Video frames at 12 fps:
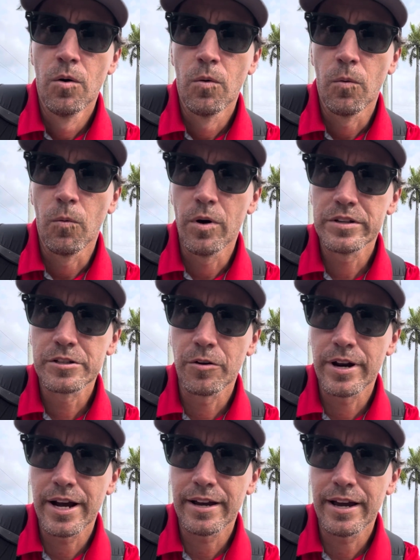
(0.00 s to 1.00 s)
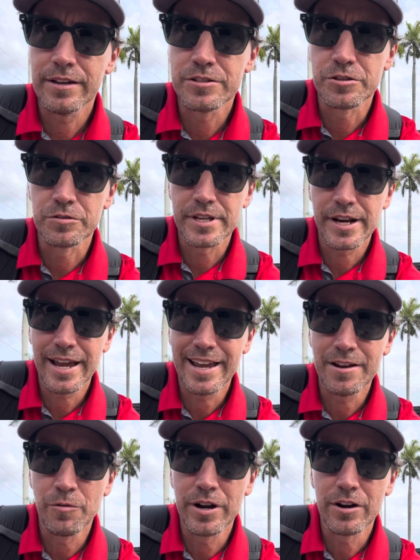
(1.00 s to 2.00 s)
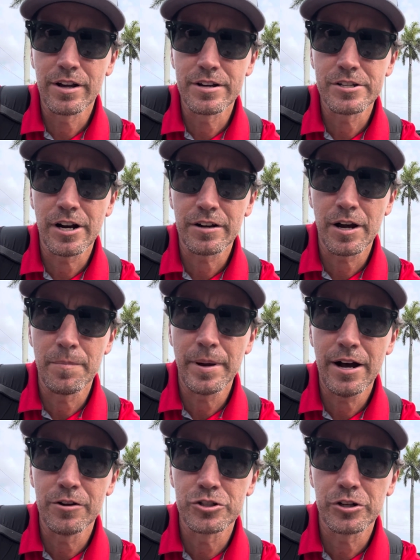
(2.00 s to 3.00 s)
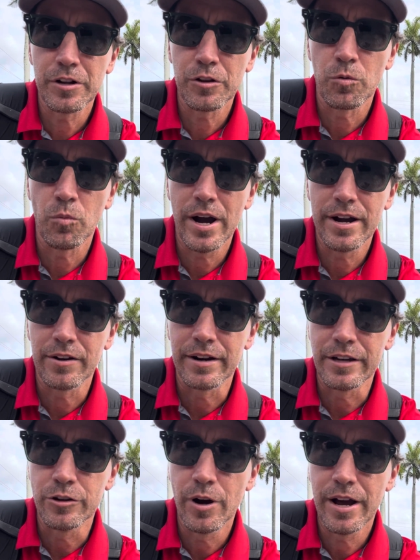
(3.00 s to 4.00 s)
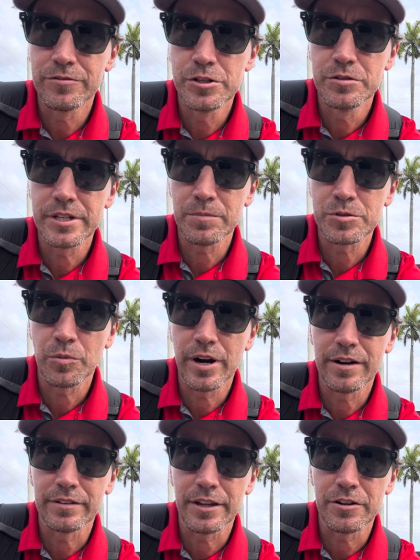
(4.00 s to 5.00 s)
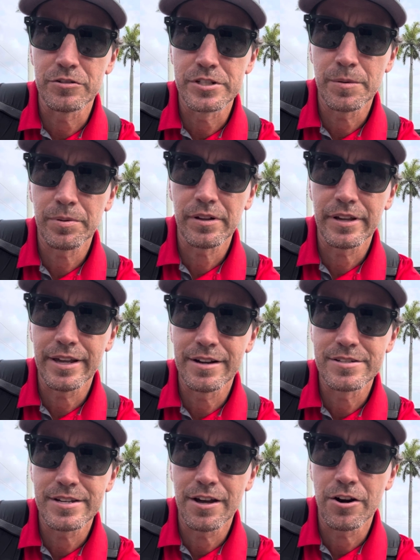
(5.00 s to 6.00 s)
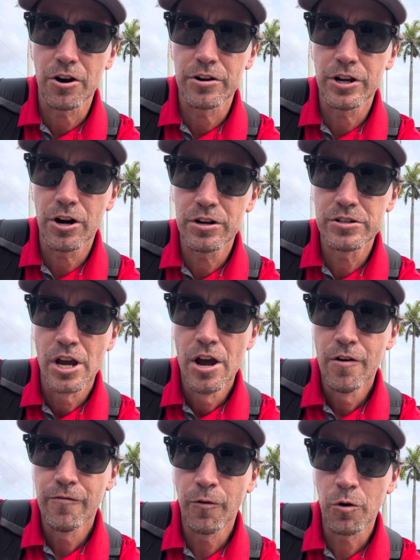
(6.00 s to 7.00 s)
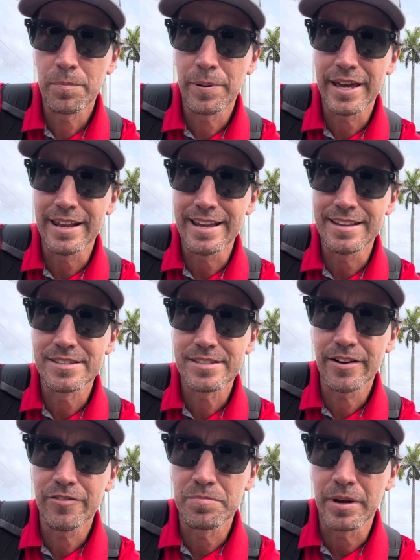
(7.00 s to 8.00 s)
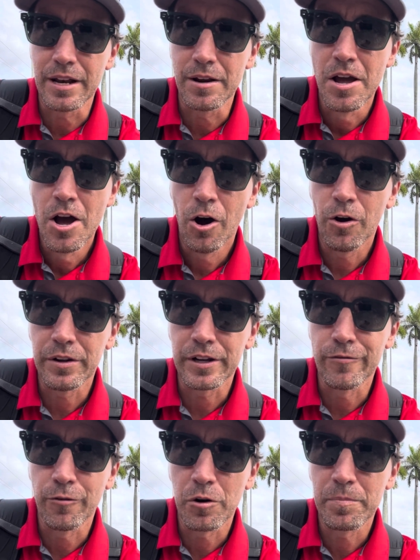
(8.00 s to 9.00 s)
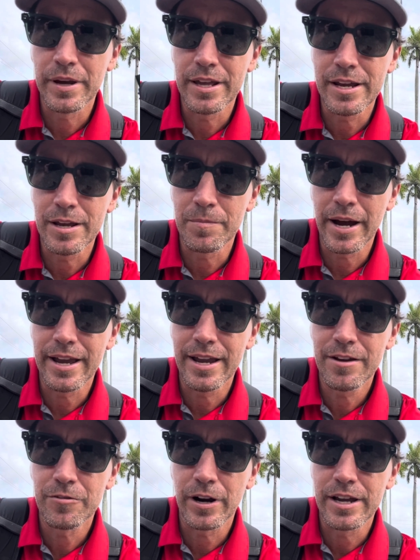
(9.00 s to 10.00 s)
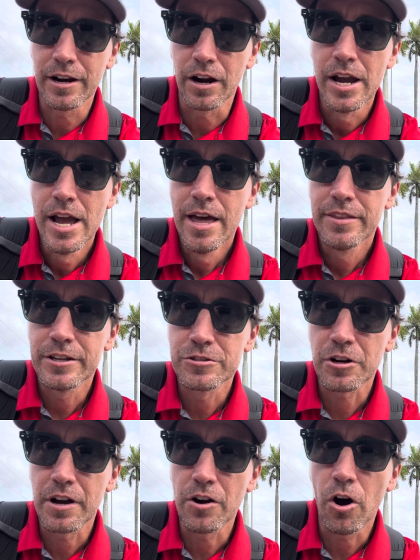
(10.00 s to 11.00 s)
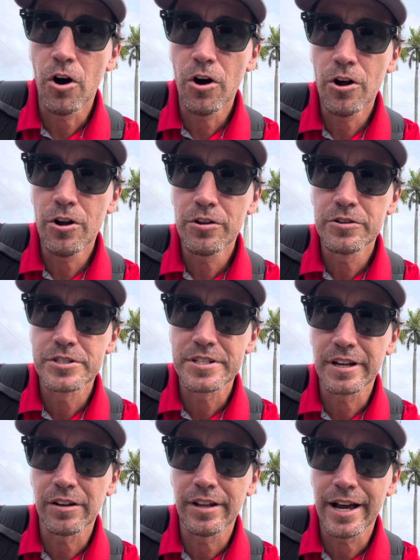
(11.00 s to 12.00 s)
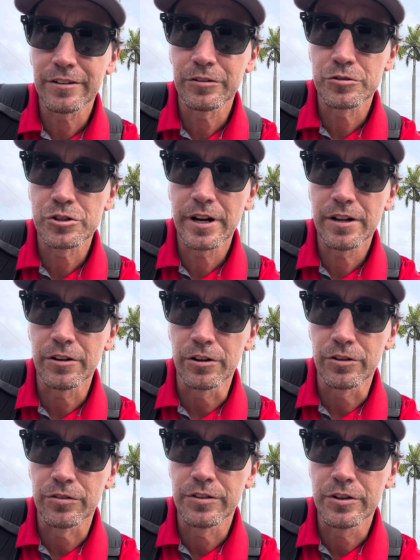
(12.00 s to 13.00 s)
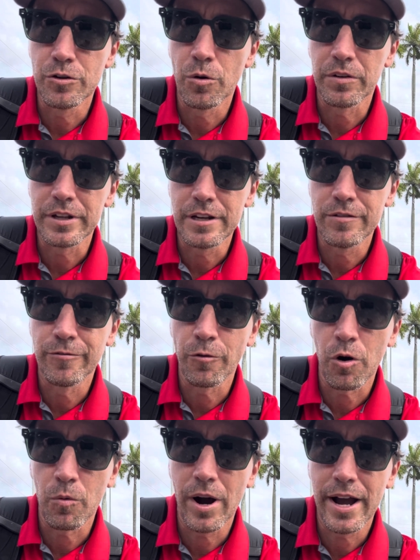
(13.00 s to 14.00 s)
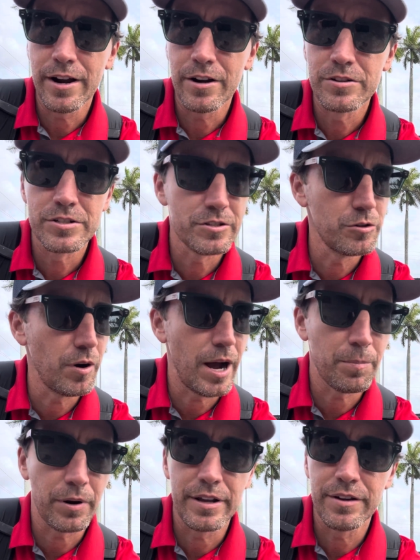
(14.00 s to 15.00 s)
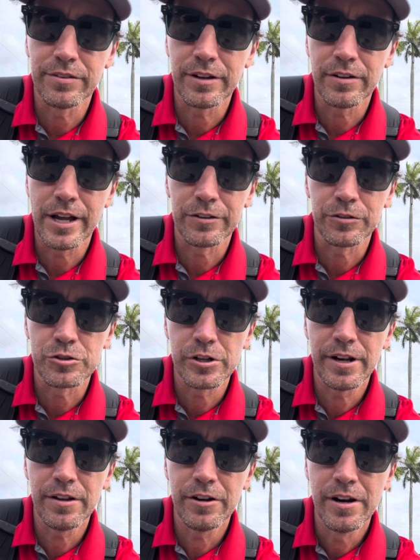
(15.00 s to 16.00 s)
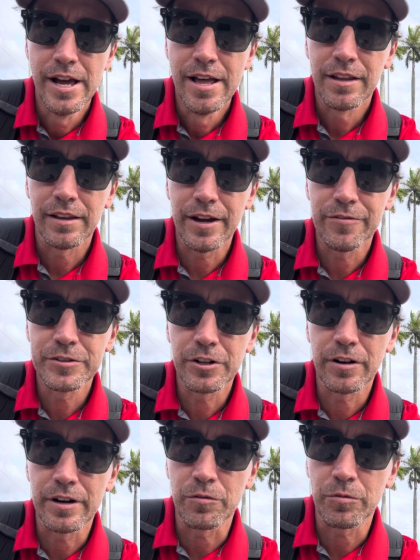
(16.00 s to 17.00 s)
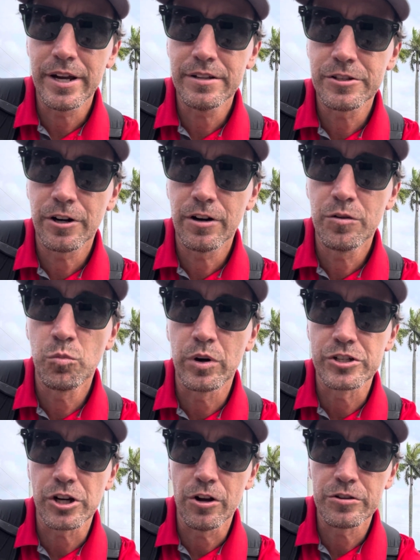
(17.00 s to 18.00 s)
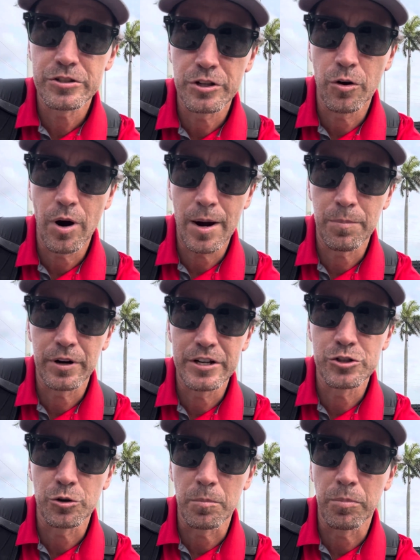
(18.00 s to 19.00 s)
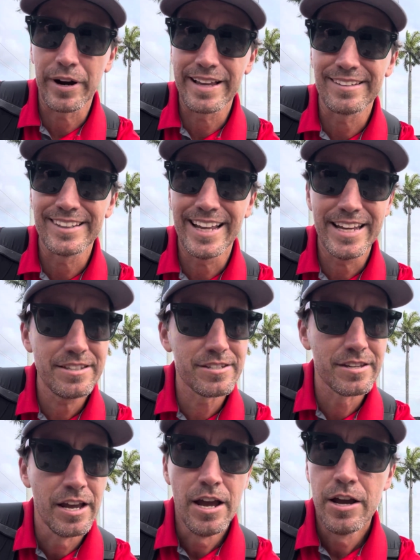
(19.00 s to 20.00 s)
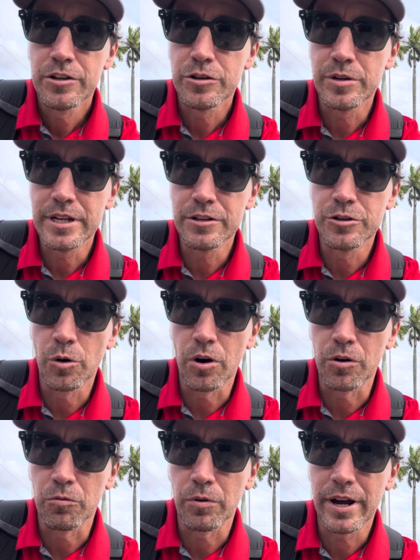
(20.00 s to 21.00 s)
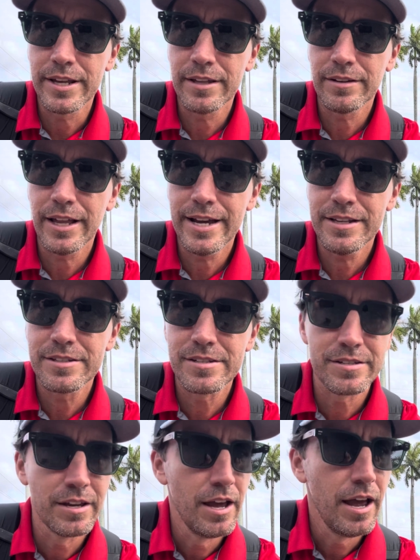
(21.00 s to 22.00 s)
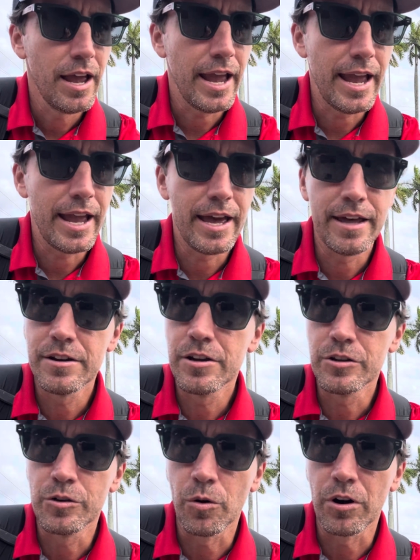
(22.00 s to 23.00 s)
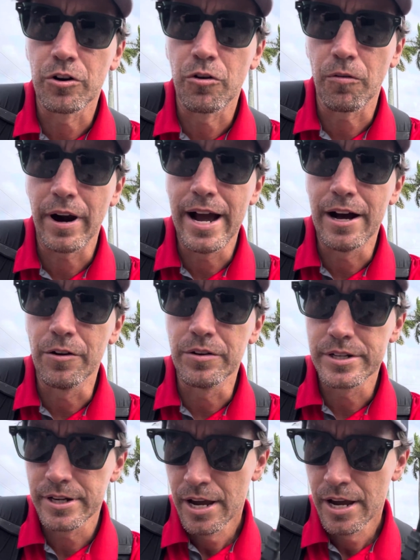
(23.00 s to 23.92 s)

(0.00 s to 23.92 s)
What's going on, guys? So today we are going to talk about trailer wiring. You have two types of wiring that you're typically going to see on our yards, 4-pin and 7-pin. Holding a 4-pin in my hand right here. These are on all single axle trailers. You only need 4 wires to operate a single axle trailer, left turn and right turn, which also operate your brake lights. You need your running lights and your ground.